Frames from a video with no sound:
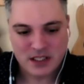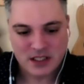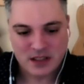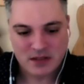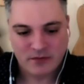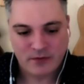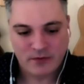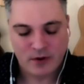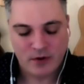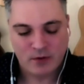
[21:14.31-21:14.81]

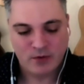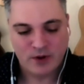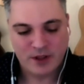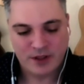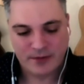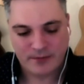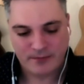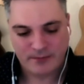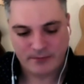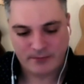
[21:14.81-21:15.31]

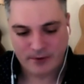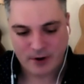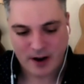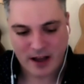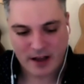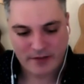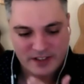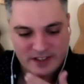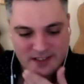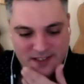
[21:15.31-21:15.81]
For
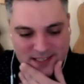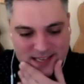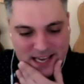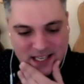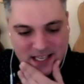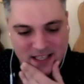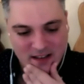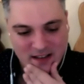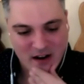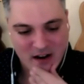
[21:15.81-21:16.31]
Heaven's
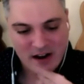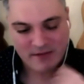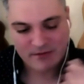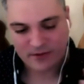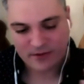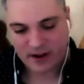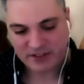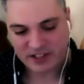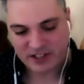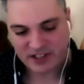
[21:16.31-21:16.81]
Sake
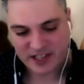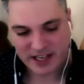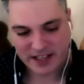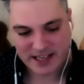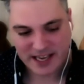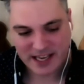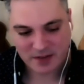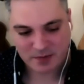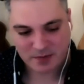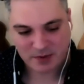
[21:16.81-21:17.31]

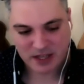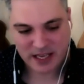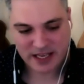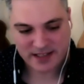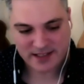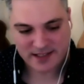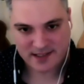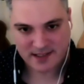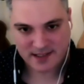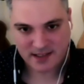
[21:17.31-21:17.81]
takes
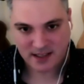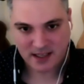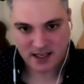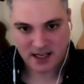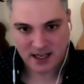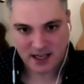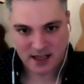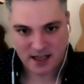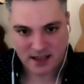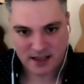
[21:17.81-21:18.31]
place
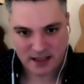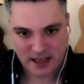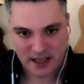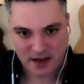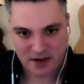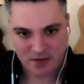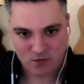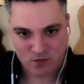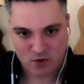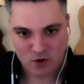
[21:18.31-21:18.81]

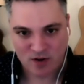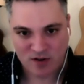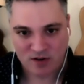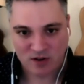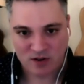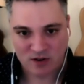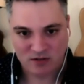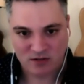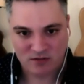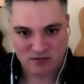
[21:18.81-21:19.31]
in
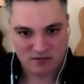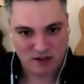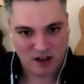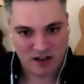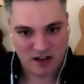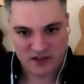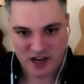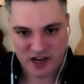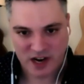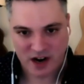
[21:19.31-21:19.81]
rural
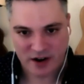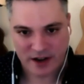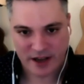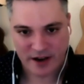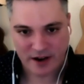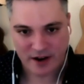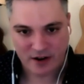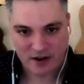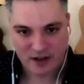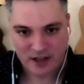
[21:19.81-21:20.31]

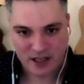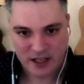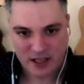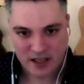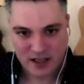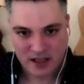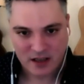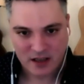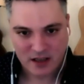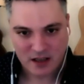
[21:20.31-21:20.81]
Ontario.
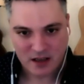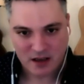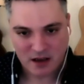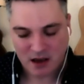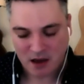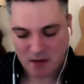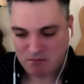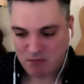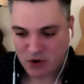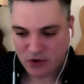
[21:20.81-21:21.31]

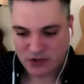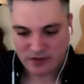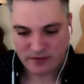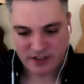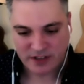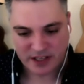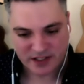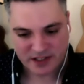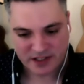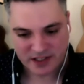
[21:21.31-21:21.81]
Most of
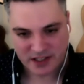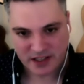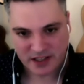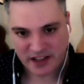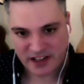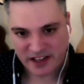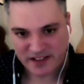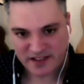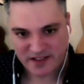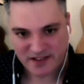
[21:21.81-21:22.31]
it is in
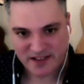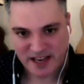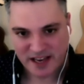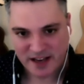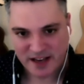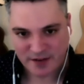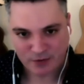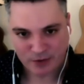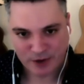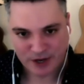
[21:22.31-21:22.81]
the
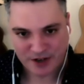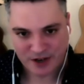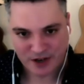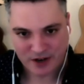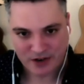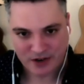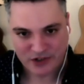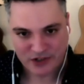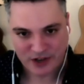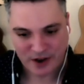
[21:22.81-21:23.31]
dead of
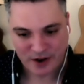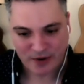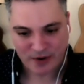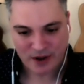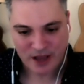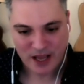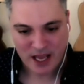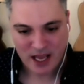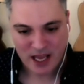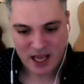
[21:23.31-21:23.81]
winter. So
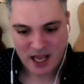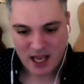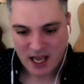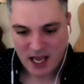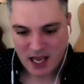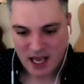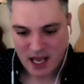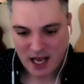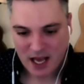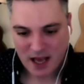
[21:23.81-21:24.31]

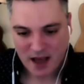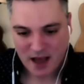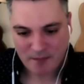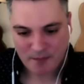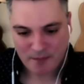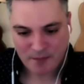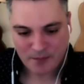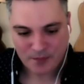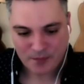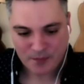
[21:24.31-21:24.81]

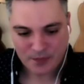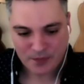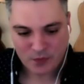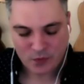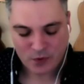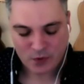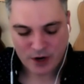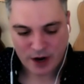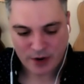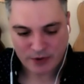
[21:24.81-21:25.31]

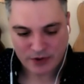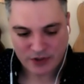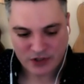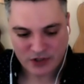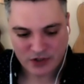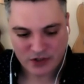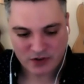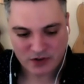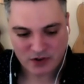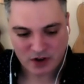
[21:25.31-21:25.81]
when I was
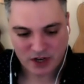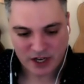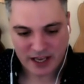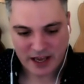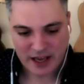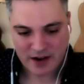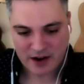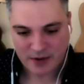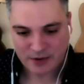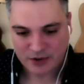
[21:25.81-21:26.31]
starting
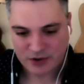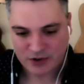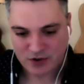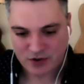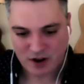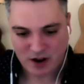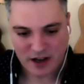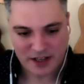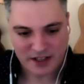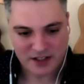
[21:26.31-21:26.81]
out, I was
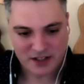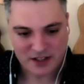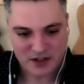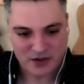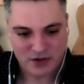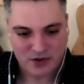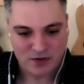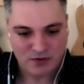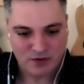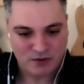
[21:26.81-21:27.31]
trying
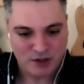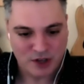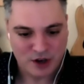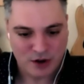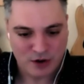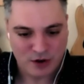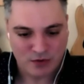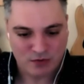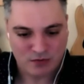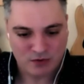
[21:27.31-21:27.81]
to, you
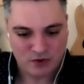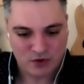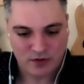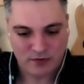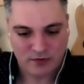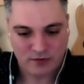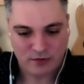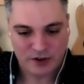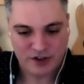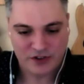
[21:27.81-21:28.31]
know, sort
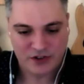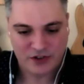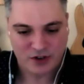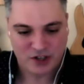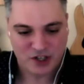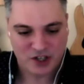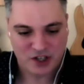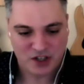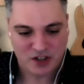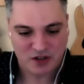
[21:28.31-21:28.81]
of
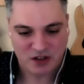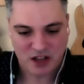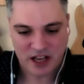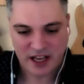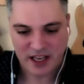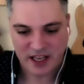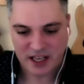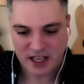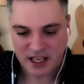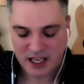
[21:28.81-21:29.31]
research
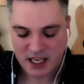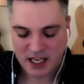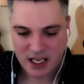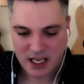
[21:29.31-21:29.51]
like